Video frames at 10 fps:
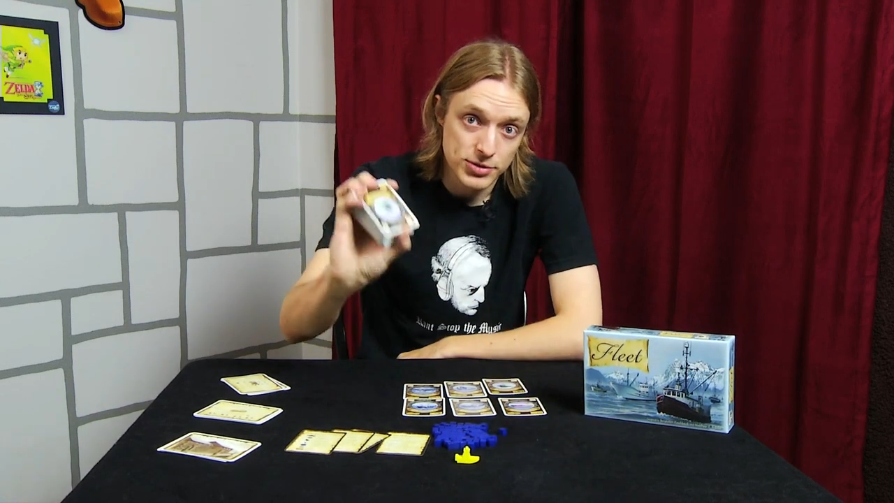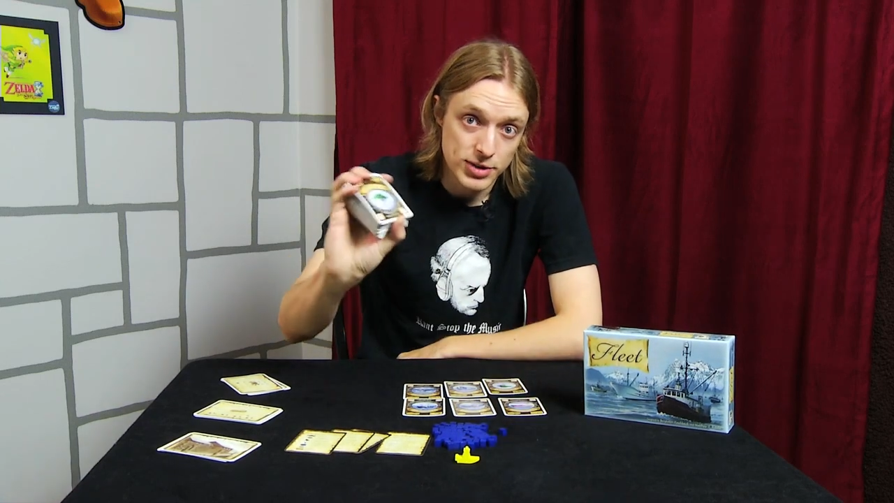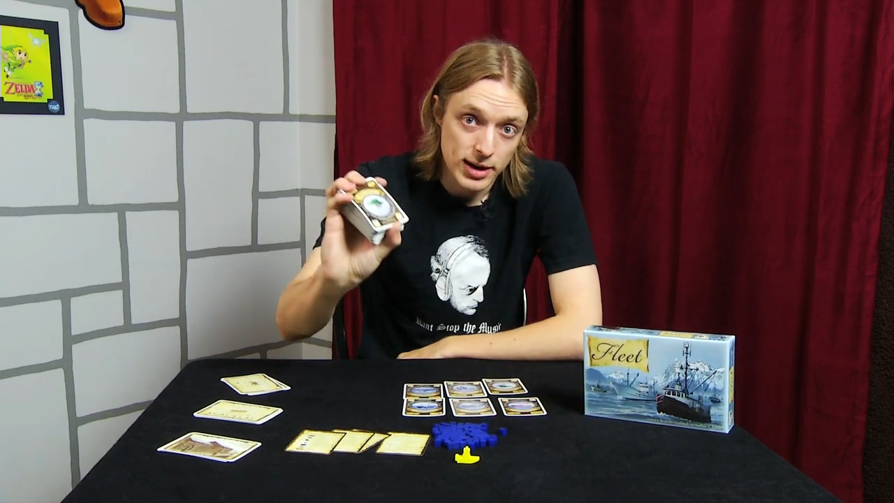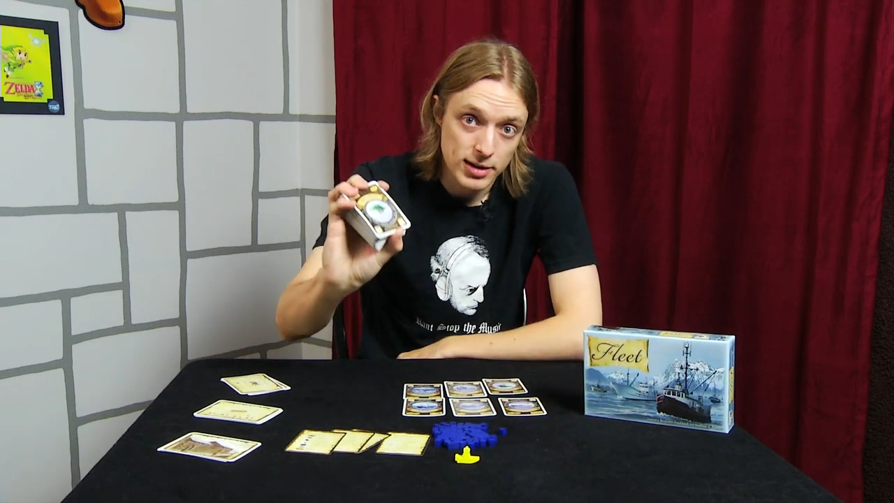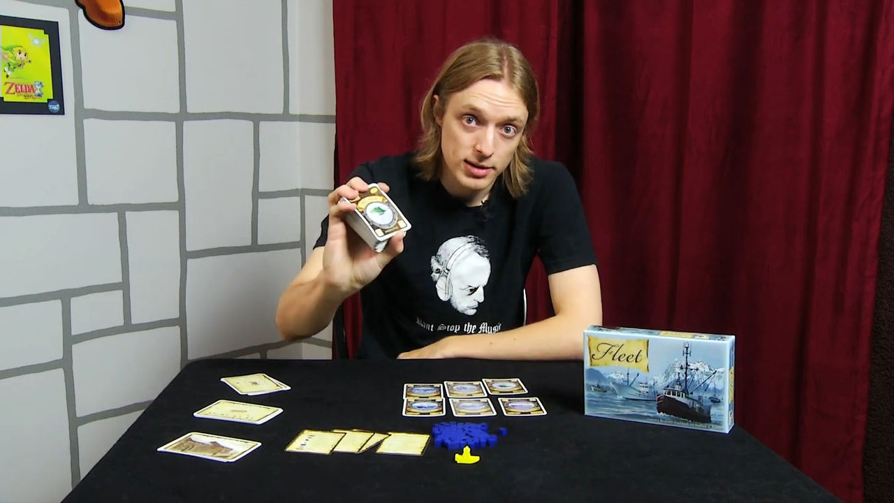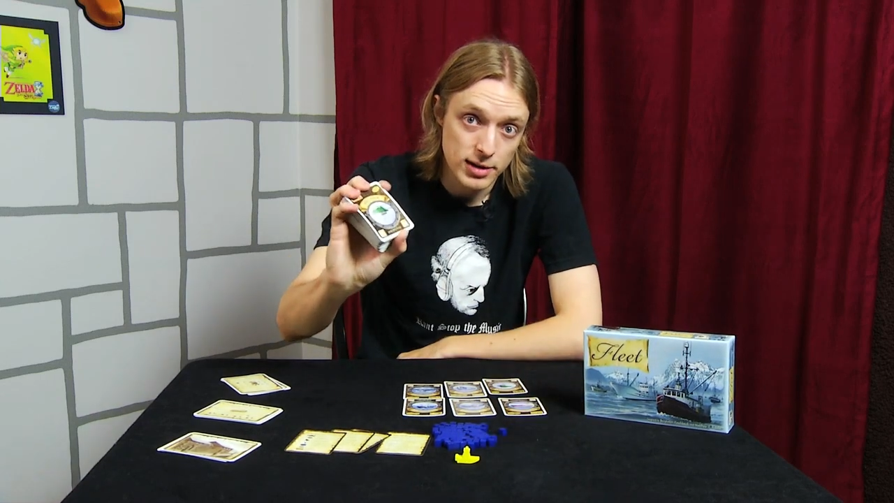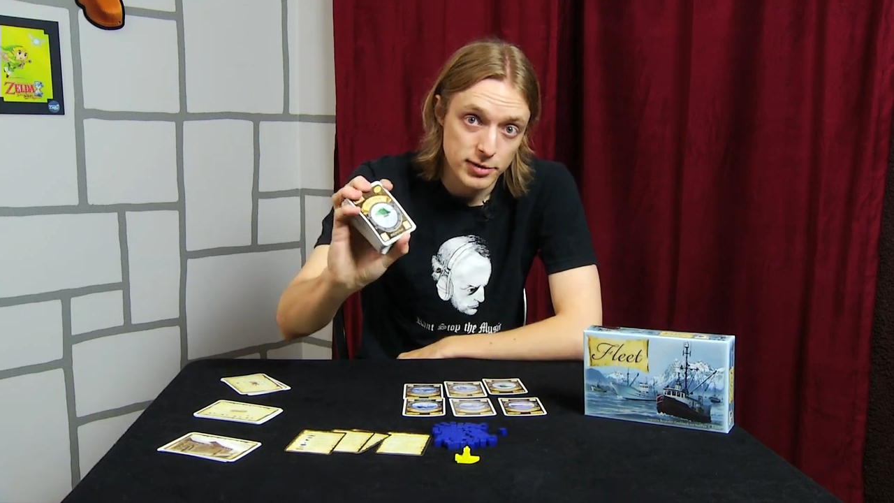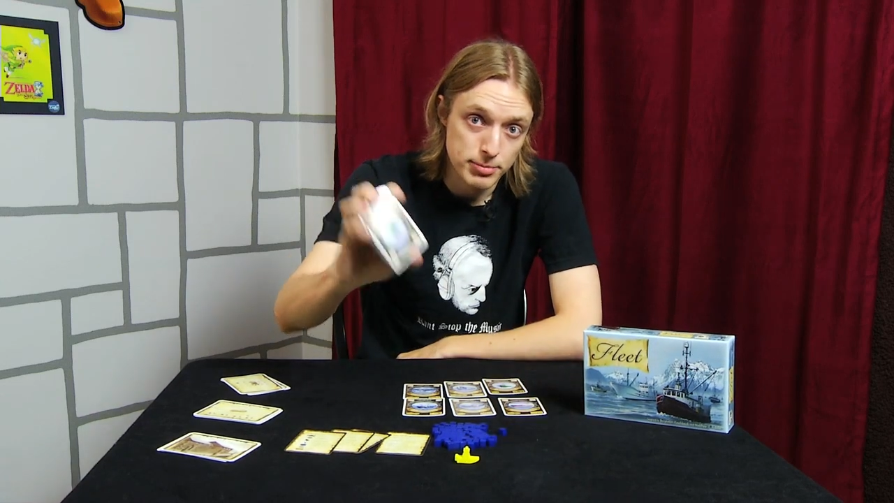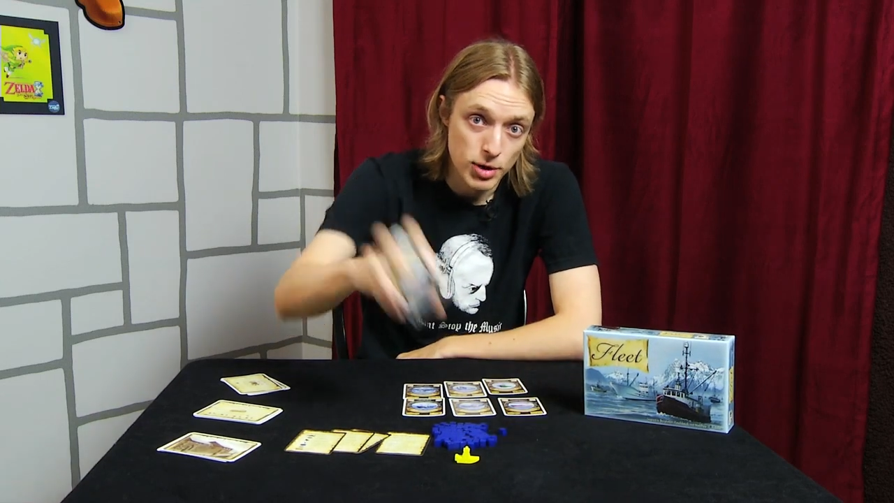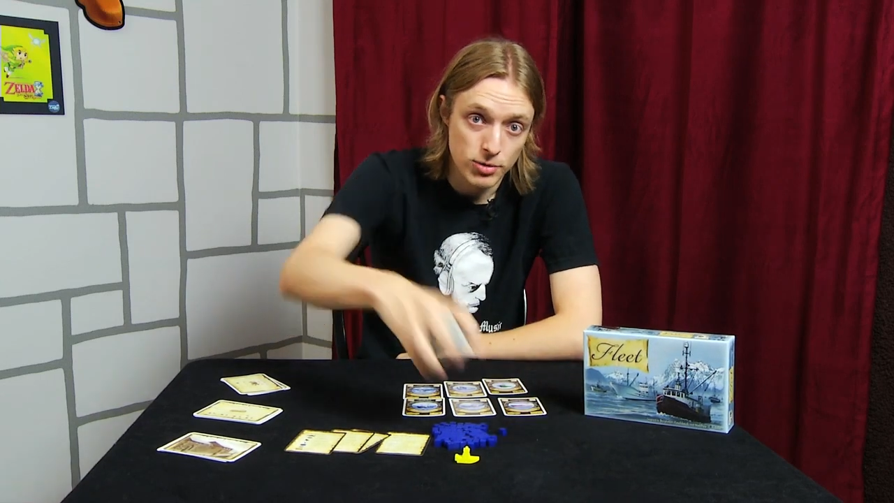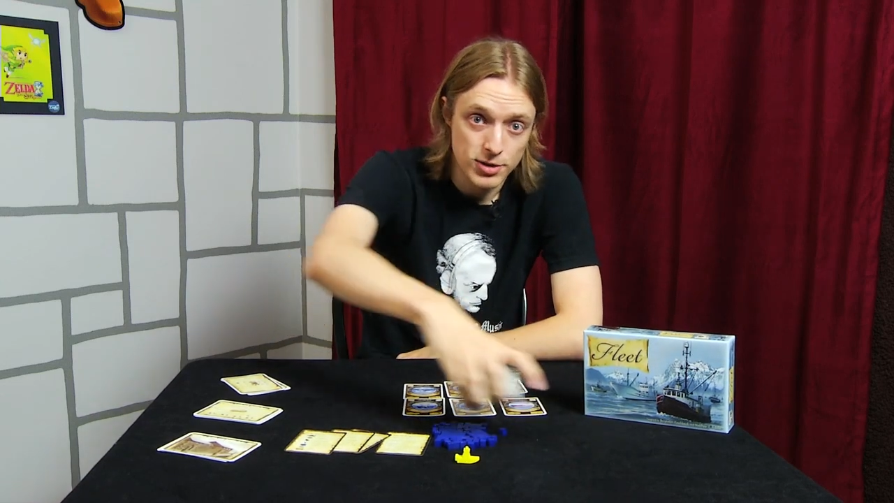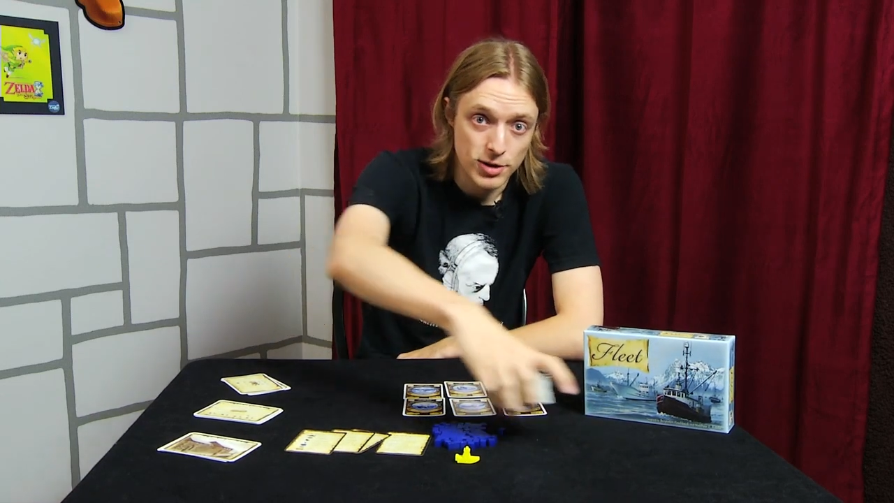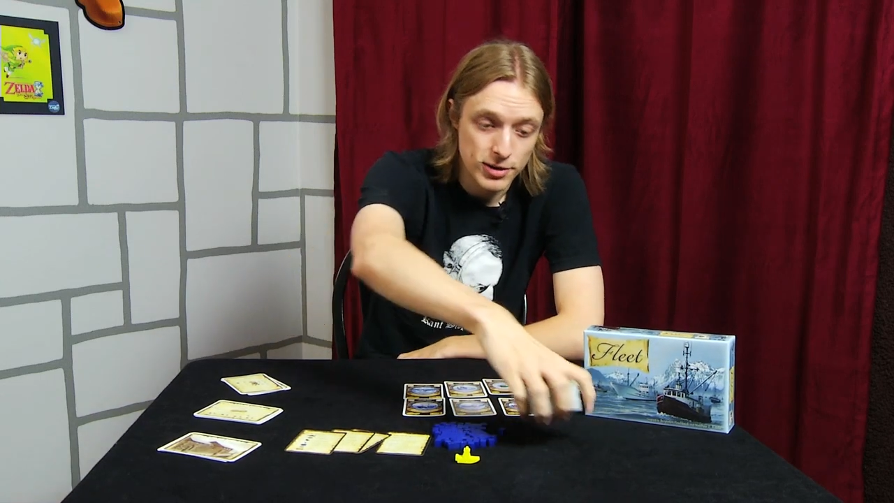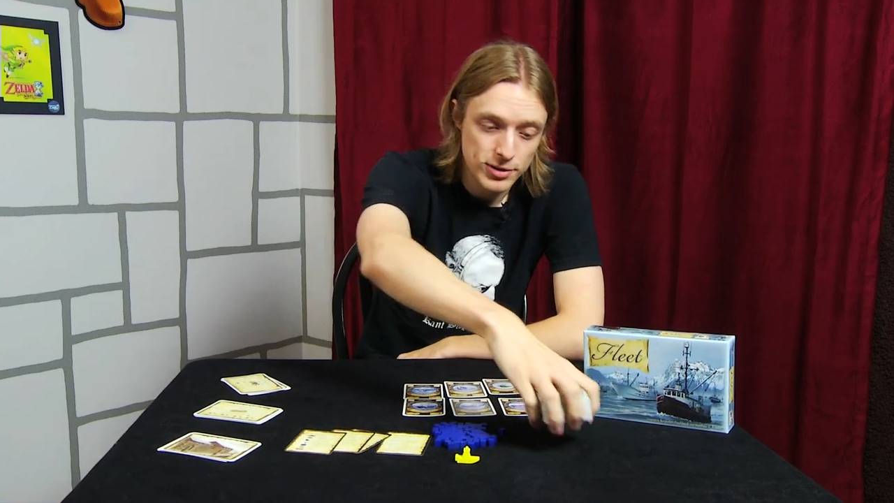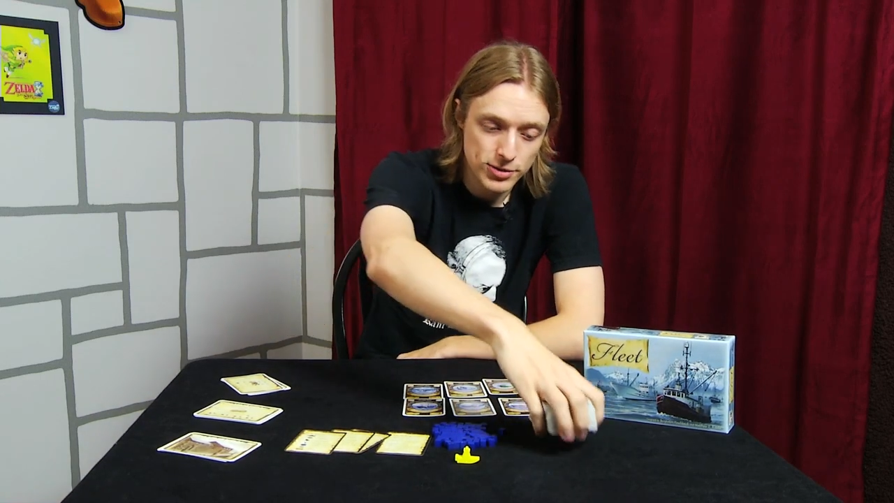deck of boat
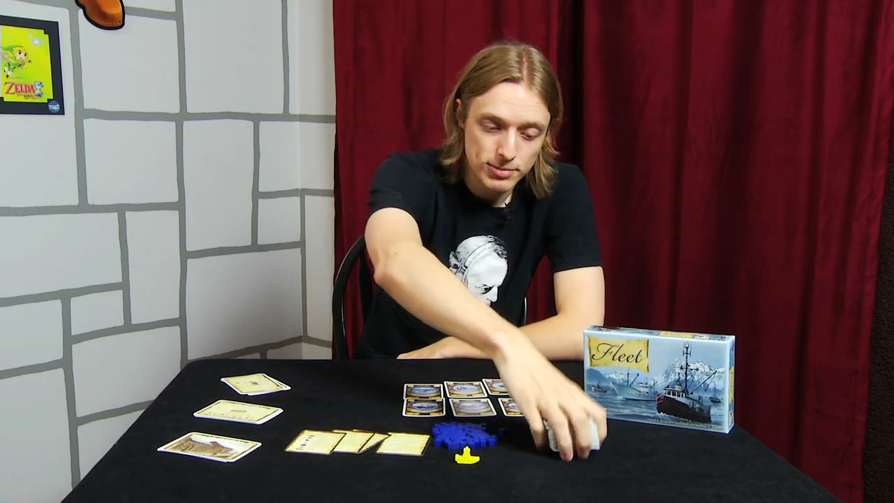cards.